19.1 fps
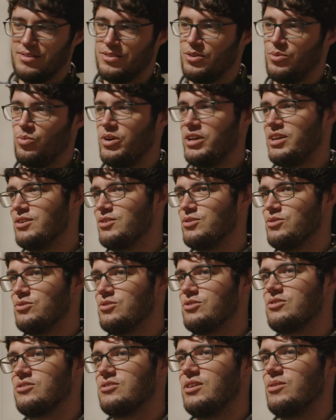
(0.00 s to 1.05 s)
the
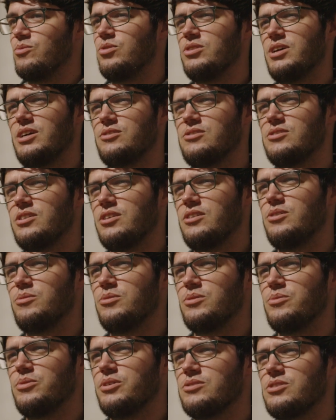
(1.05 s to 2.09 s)
wheels, what else did I do with
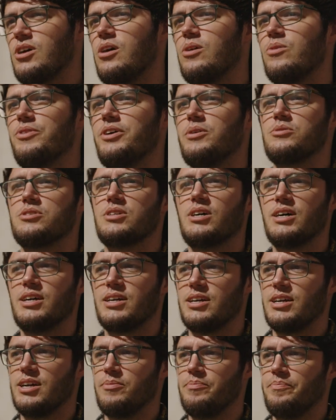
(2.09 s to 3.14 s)
the wheels? Oh, that was it.
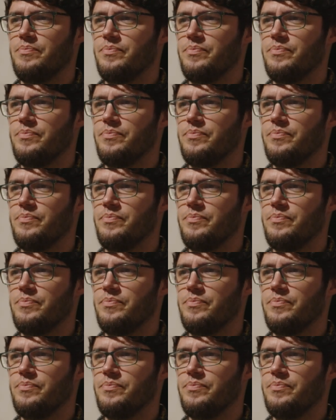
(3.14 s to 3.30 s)
I